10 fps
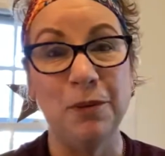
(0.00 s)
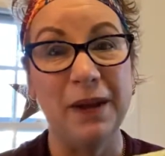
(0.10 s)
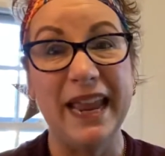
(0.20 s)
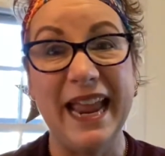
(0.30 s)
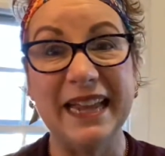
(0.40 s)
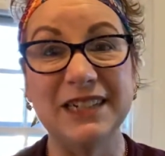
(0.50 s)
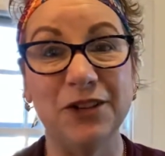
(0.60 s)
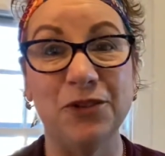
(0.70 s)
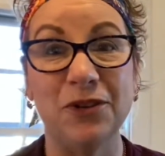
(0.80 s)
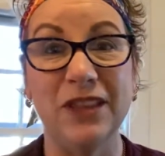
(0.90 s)
my hand
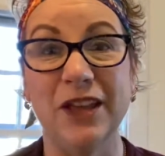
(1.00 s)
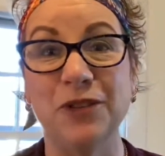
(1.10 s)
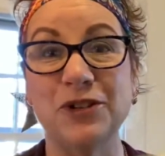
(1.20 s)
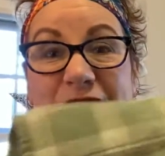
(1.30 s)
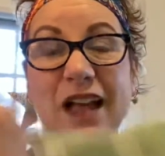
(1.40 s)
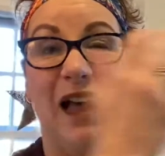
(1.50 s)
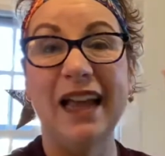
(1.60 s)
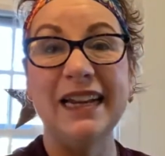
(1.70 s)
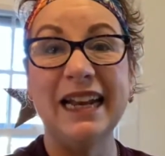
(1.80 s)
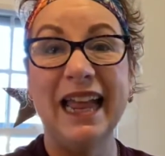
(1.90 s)
under the other
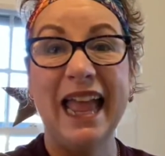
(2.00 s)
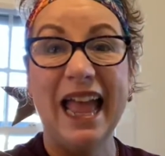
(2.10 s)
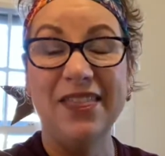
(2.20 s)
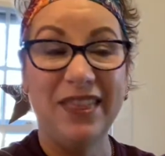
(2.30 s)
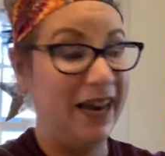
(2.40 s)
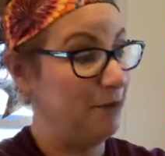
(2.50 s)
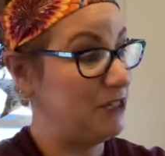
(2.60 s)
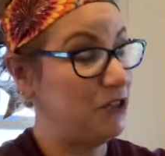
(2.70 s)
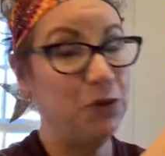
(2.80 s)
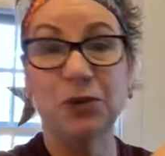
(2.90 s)
side, and then I'm
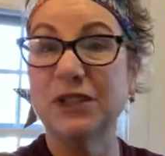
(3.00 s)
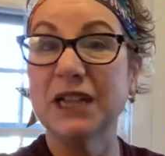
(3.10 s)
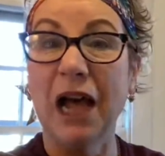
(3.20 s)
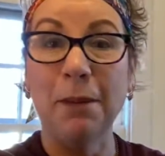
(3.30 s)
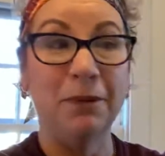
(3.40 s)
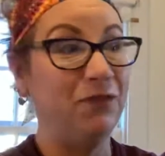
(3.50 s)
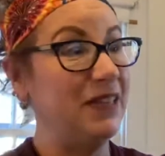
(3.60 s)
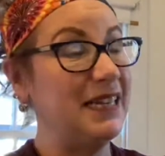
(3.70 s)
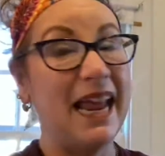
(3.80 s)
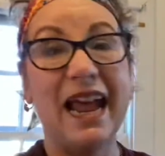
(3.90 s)
still on top of the
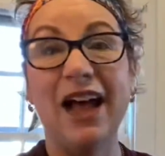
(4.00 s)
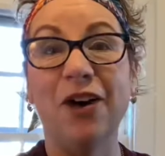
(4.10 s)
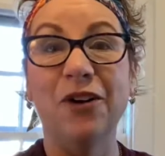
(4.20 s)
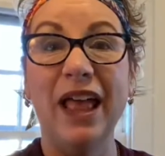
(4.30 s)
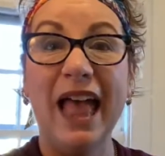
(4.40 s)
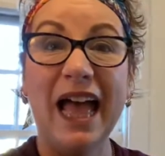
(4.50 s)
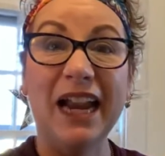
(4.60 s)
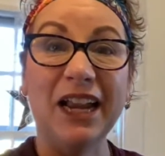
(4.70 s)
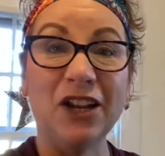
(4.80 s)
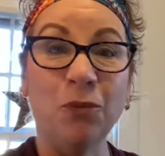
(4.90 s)
towel, and
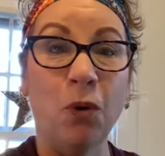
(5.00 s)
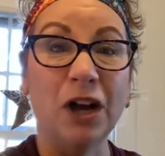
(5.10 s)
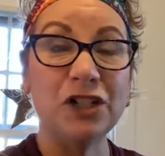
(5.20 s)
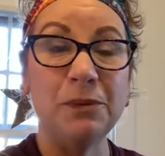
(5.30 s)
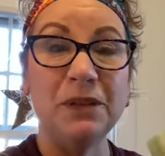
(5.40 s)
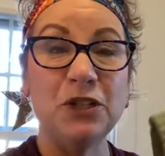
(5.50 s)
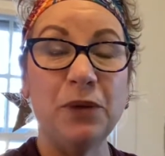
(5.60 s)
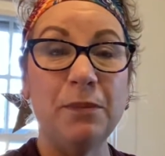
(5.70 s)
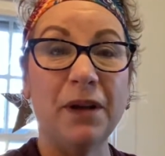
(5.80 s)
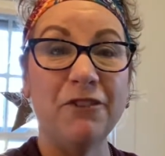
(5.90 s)
I wash in
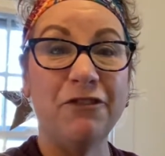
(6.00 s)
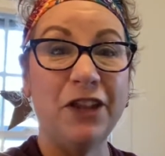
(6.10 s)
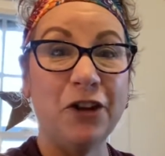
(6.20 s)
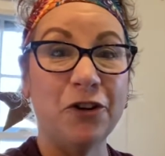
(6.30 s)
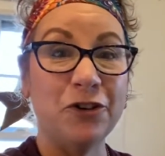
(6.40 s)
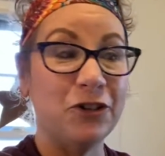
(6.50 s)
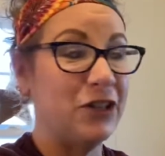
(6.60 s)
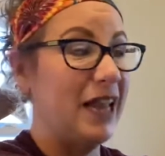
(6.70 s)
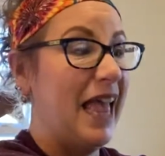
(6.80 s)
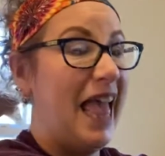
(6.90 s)
between my fingers,
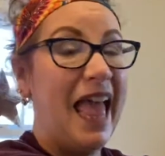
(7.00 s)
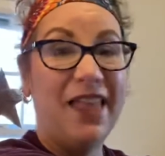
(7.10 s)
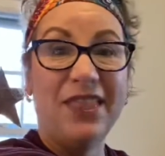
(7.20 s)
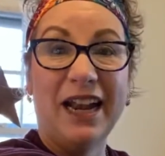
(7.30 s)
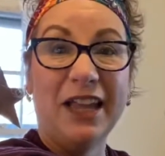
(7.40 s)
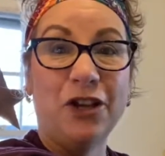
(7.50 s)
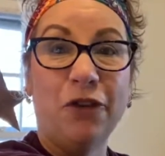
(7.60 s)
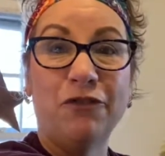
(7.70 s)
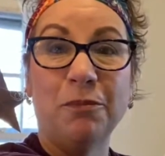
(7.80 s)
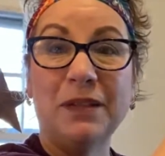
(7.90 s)
and then I go
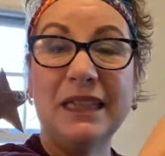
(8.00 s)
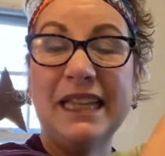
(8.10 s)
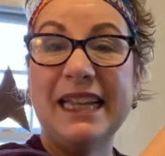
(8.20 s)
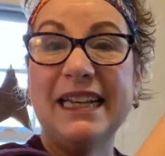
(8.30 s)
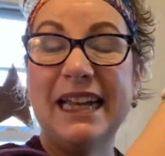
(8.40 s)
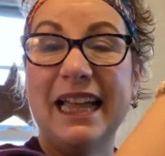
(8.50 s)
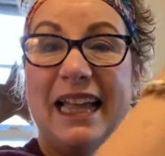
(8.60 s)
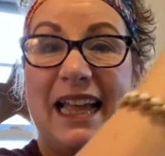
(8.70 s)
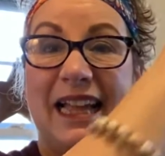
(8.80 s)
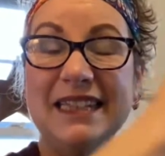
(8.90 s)
from clean
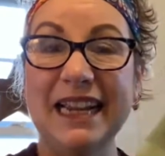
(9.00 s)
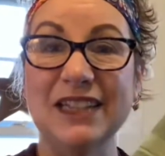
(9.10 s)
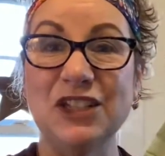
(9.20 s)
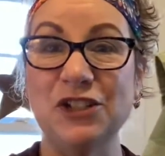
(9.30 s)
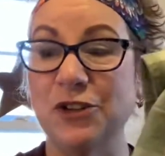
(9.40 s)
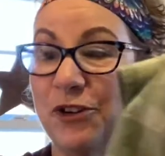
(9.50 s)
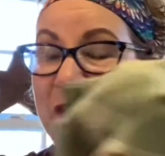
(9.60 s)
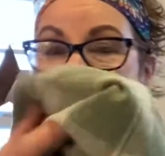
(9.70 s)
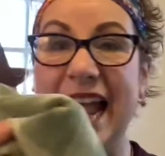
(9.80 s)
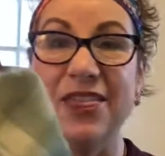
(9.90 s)
and down to
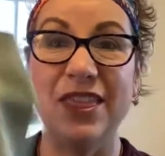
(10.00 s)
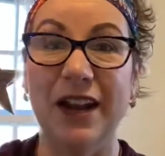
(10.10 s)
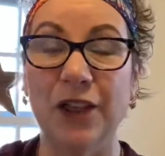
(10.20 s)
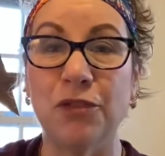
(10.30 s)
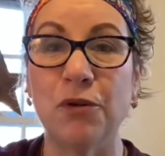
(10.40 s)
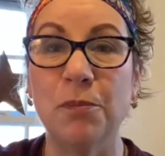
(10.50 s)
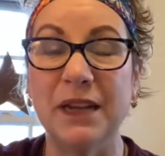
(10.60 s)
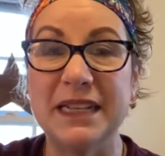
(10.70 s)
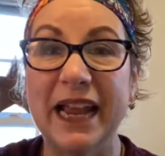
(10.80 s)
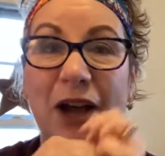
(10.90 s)
dirty, and then I throw my
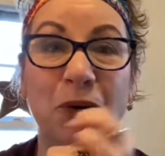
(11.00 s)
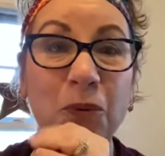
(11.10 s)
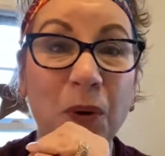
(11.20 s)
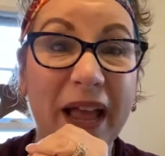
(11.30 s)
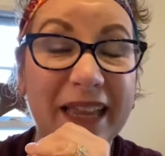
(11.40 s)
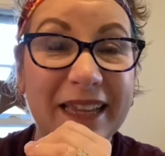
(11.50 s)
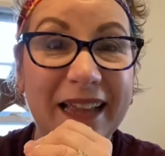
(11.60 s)
towel away.